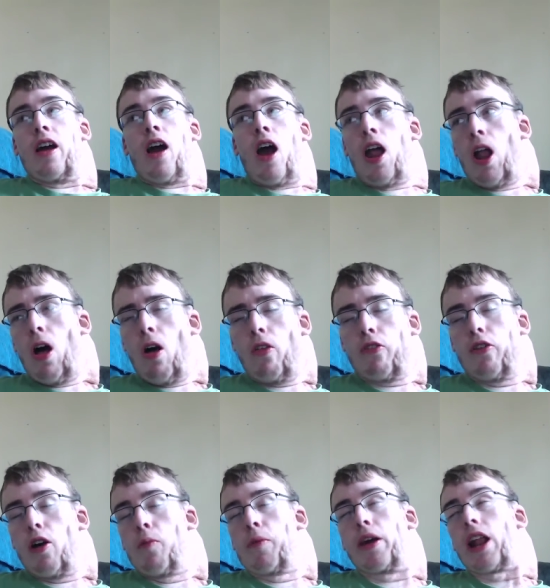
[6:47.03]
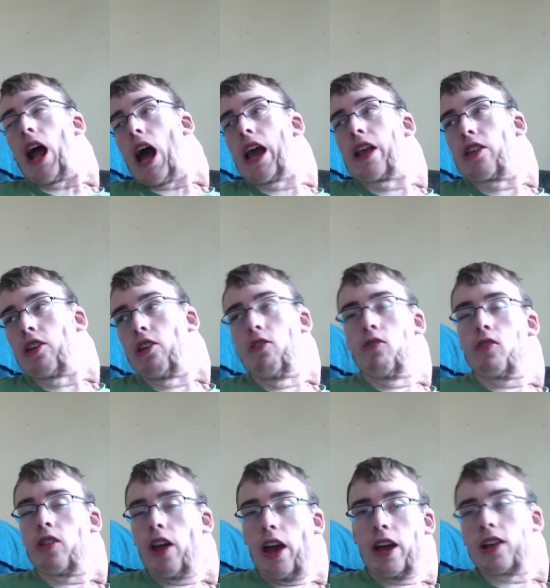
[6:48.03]
And also, because I do
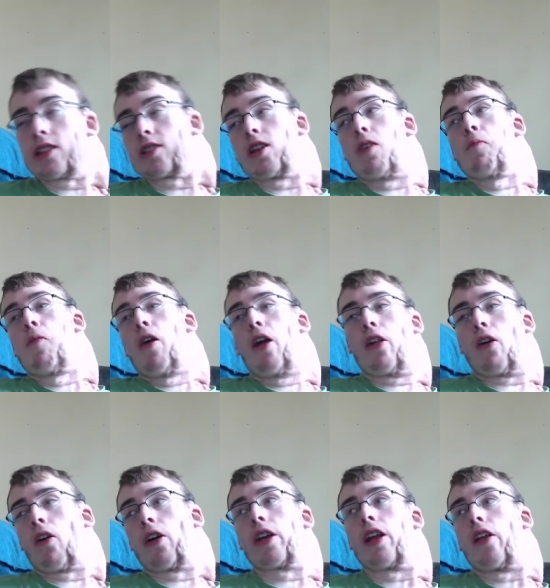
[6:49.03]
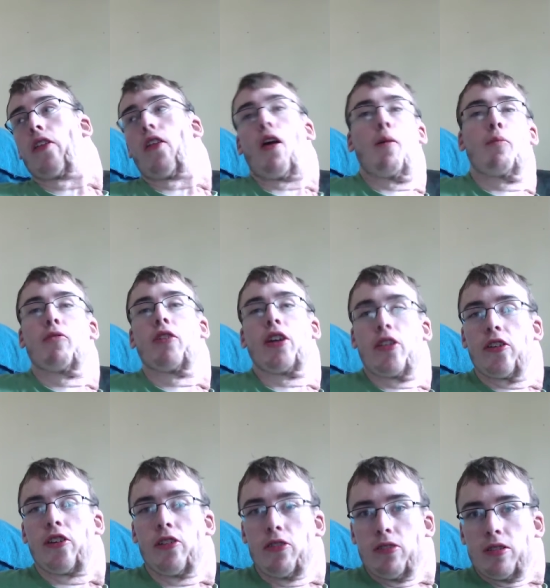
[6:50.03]
think somewhere at heart he does love
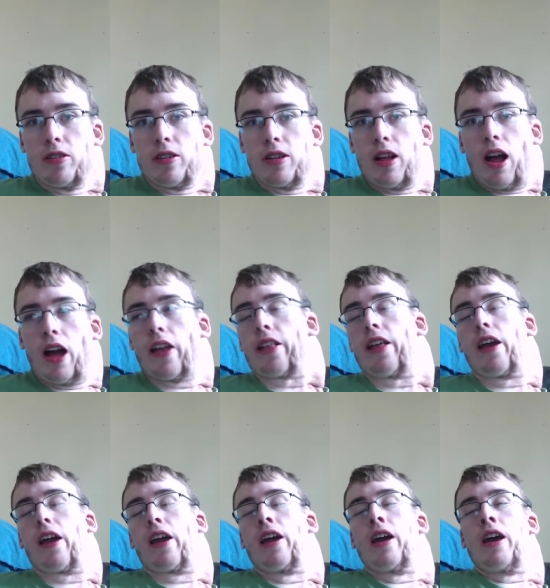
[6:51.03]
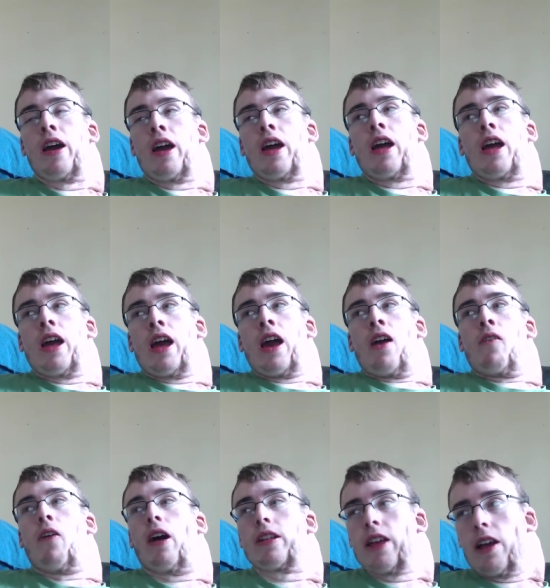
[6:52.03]
Reiju. I think.
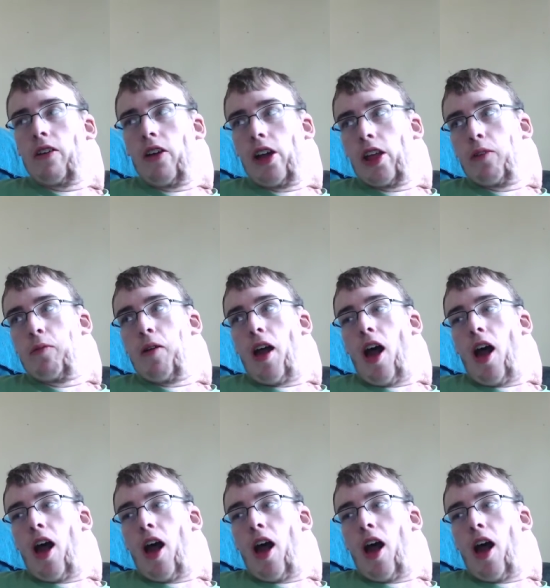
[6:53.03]
I think Reiju.